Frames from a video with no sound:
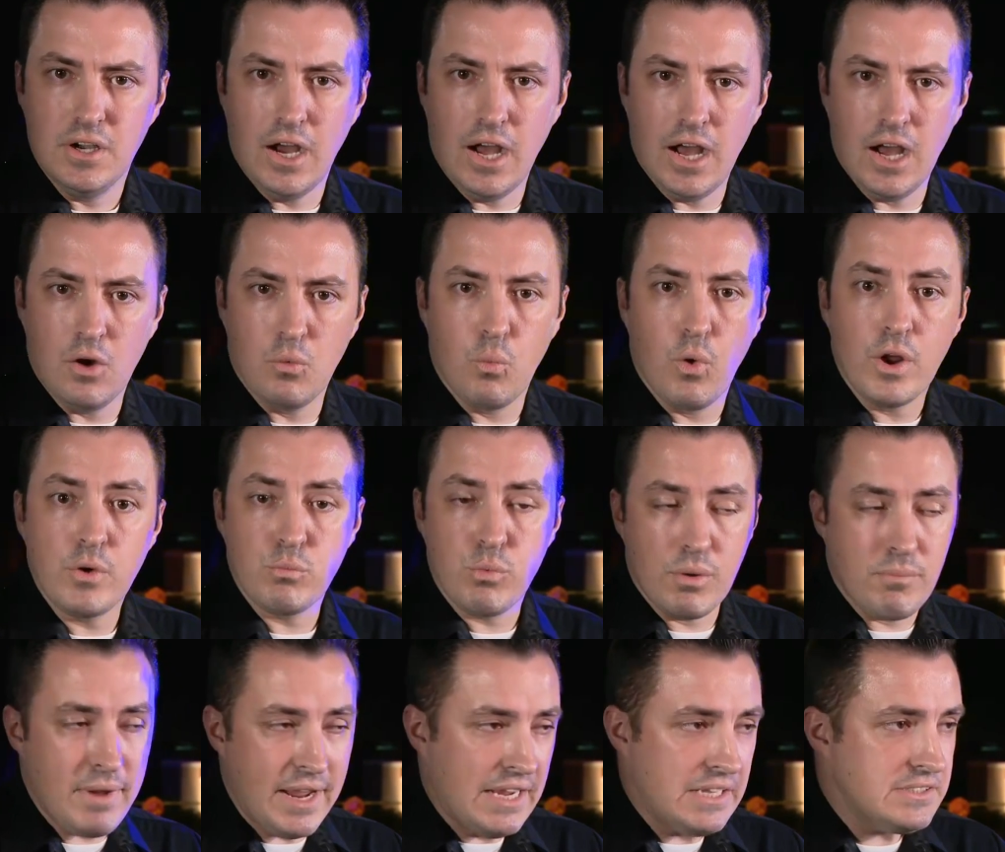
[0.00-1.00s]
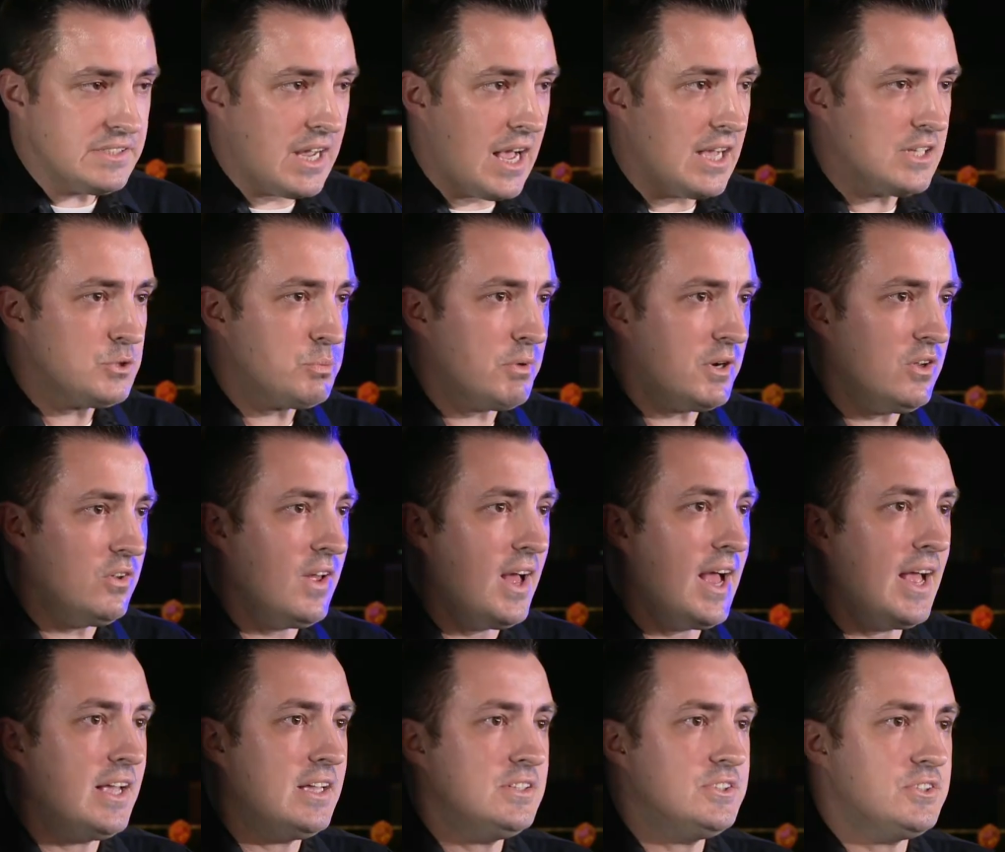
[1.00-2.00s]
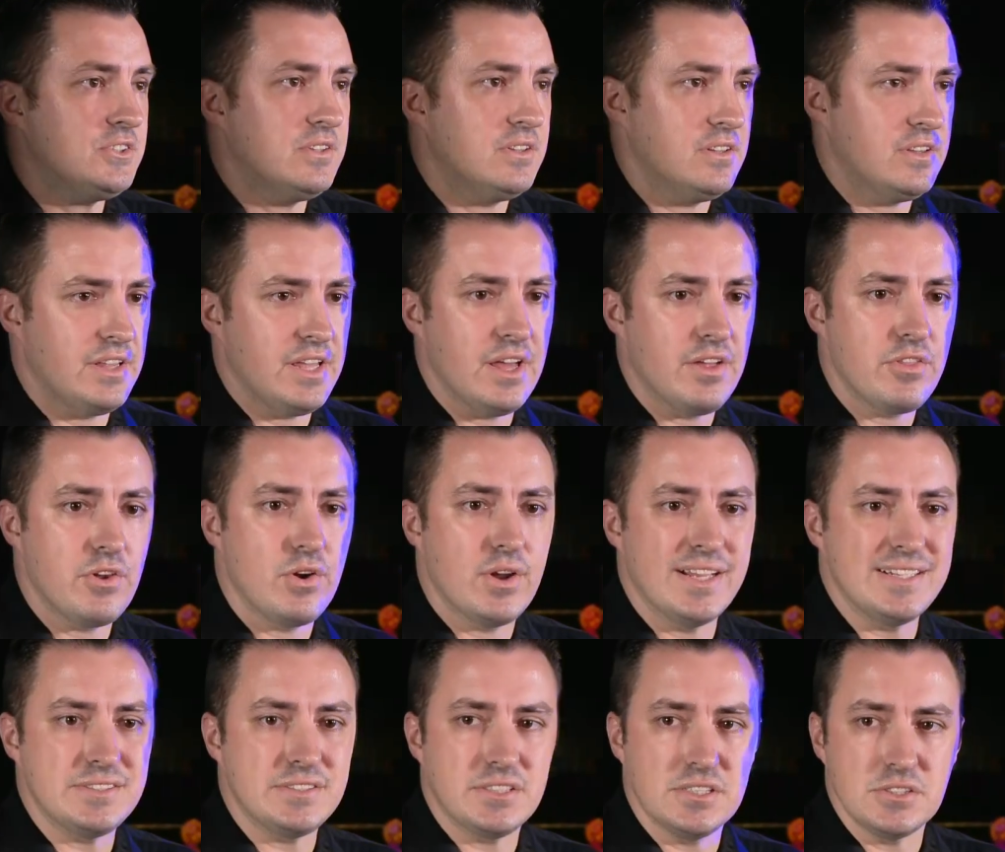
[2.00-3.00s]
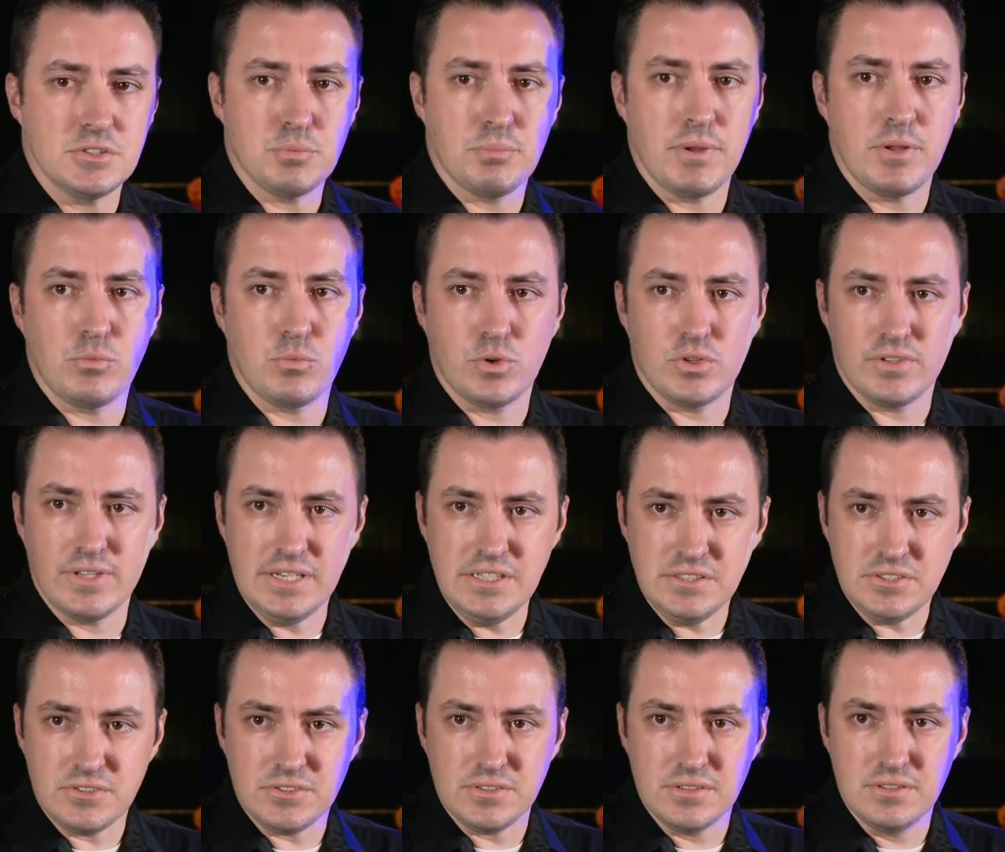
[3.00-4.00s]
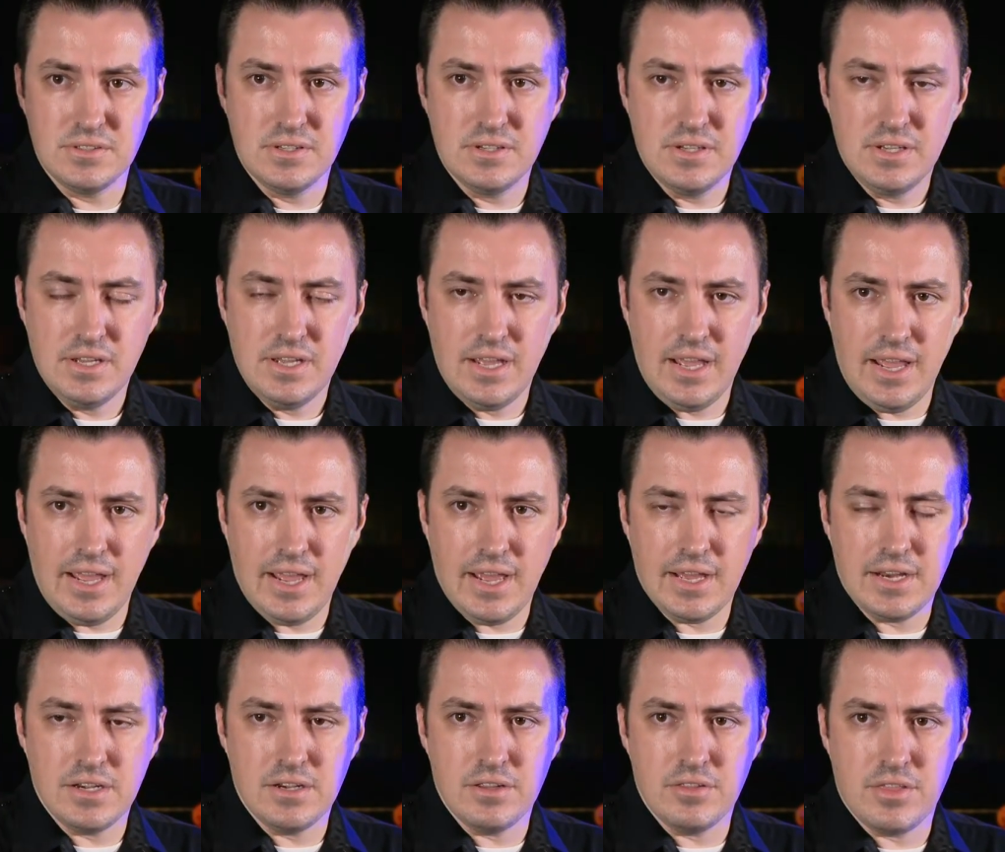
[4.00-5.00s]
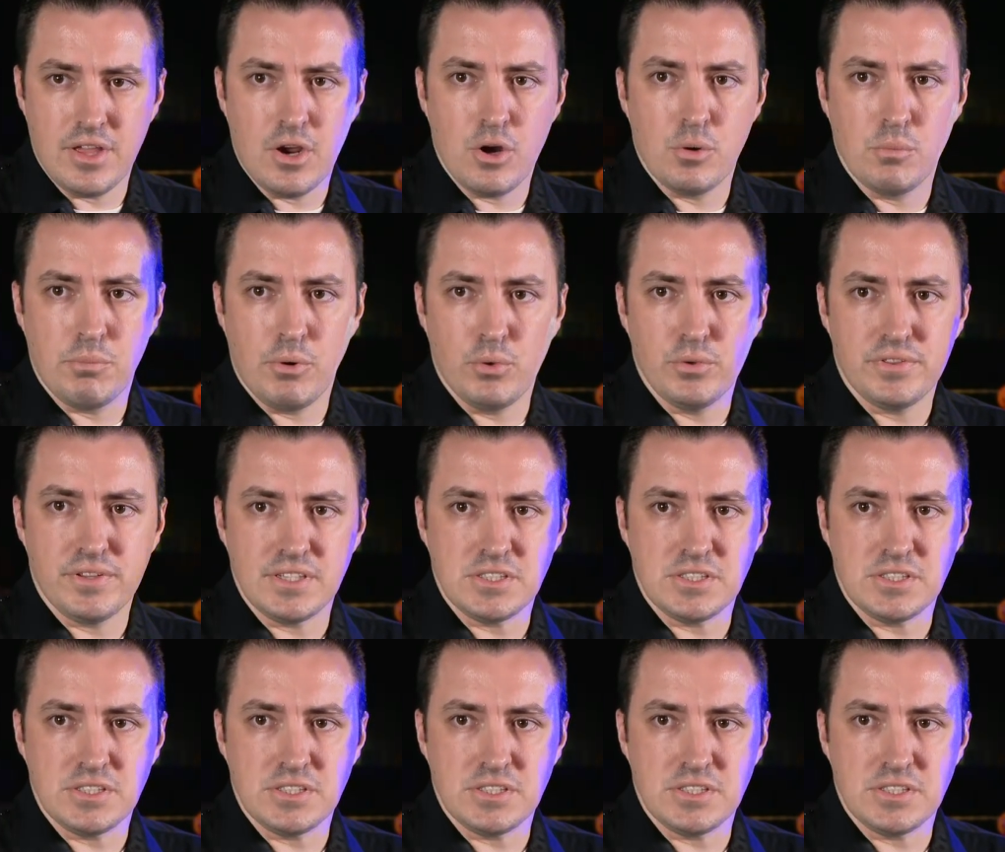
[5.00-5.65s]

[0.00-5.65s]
Uh, one remains hospitalized, the other has since been released, and they are both